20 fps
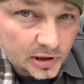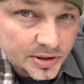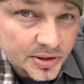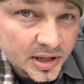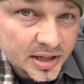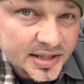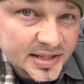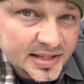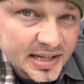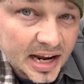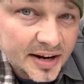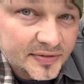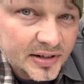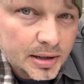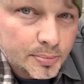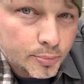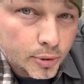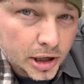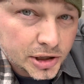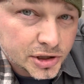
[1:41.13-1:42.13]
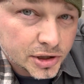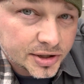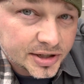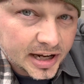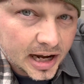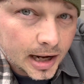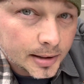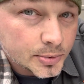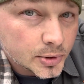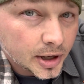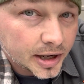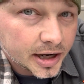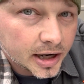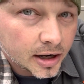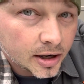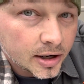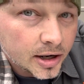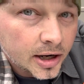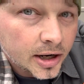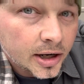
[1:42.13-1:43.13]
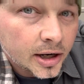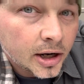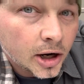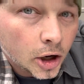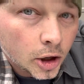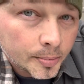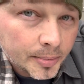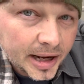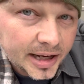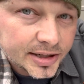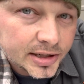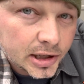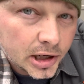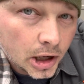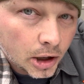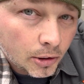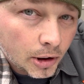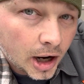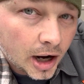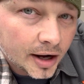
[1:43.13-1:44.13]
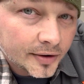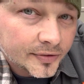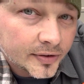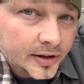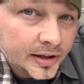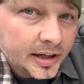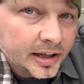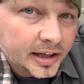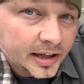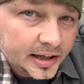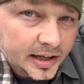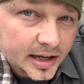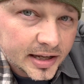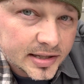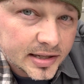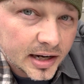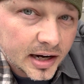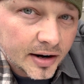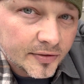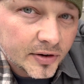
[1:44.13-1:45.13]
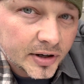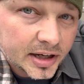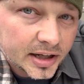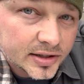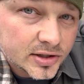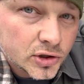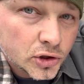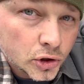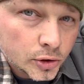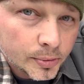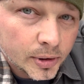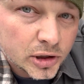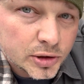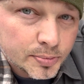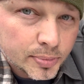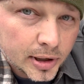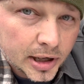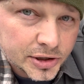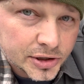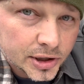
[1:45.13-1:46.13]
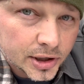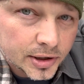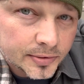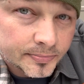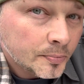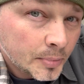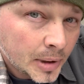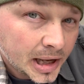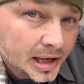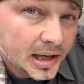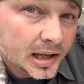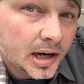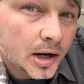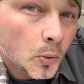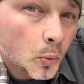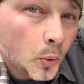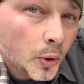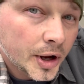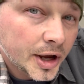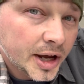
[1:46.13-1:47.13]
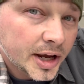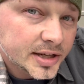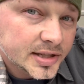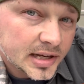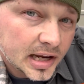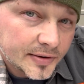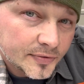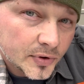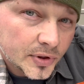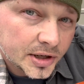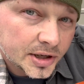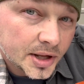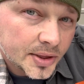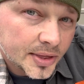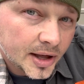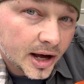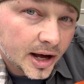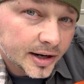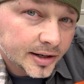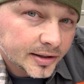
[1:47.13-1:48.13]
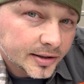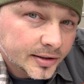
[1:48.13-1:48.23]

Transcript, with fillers: These safety pressure tabs right here are made to go off in case it ever gets too much pressure, making it way safer than you thought.